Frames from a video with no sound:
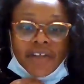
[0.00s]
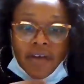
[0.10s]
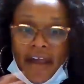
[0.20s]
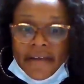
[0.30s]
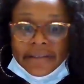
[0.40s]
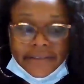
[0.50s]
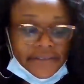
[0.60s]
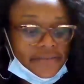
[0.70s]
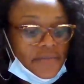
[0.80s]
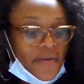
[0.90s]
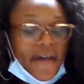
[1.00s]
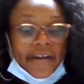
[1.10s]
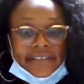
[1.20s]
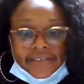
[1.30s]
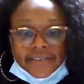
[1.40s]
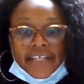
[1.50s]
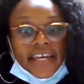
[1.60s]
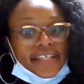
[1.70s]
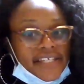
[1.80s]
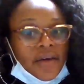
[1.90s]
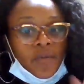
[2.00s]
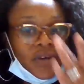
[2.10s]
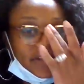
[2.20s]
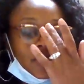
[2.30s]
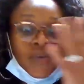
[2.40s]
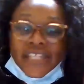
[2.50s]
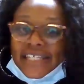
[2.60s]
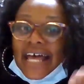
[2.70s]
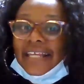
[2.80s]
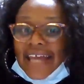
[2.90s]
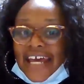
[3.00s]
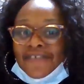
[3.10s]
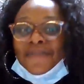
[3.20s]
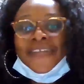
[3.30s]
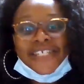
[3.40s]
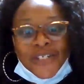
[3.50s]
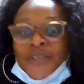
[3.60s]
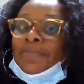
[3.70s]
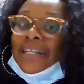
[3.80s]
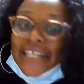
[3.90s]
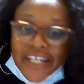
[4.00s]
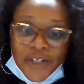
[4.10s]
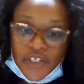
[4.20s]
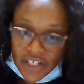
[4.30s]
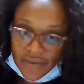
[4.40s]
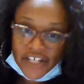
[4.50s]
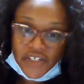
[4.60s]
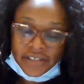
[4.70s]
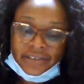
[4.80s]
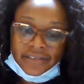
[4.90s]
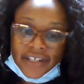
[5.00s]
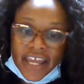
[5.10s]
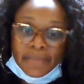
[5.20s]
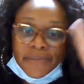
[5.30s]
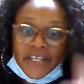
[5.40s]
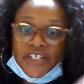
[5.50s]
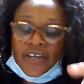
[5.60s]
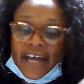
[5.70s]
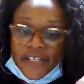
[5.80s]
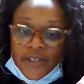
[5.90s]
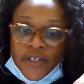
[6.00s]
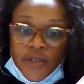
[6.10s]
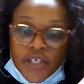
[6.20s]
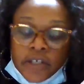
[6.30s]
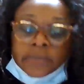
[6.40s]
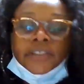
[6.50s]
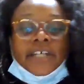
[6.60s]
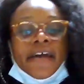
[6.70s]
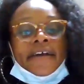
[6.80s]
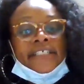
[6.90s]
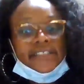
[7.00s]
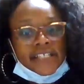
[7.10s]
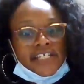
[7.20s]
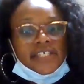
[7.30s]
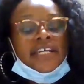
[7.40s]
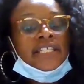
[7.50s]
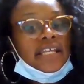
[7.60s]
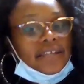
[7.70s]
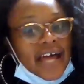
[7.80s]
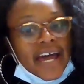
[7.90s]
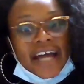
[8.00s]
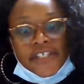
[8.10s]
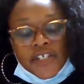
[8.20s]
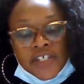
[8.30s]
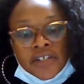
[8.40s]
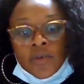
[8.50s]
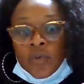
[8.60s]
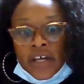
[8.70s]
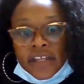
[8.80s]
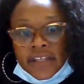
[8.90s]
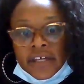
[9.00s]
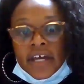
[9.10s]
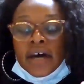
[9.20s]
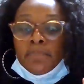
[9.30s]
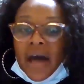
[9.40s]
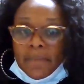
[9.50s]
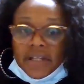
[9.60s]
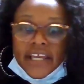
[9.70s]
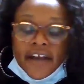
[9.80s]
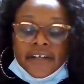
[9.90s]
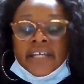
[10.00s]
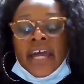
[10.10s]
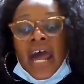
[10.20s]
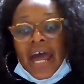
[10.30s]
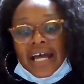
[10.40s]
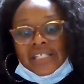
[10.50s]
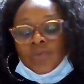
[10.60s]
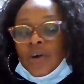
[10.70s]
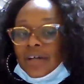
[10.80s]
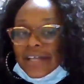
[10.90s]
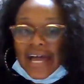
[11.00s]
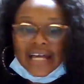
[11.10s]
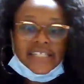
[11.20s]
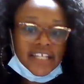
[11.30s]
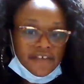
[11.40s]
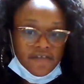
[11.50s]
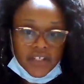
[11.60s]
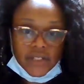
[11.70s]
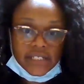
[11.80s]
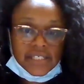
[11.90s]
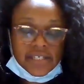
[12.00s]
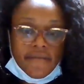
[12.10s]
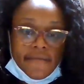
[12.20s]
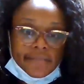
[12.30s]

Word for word: Okay? So with this, a lot of this new millennial generation, okay, I'm speaking to you guys on YouTube, this is a lot has to do with popularity as well as influence.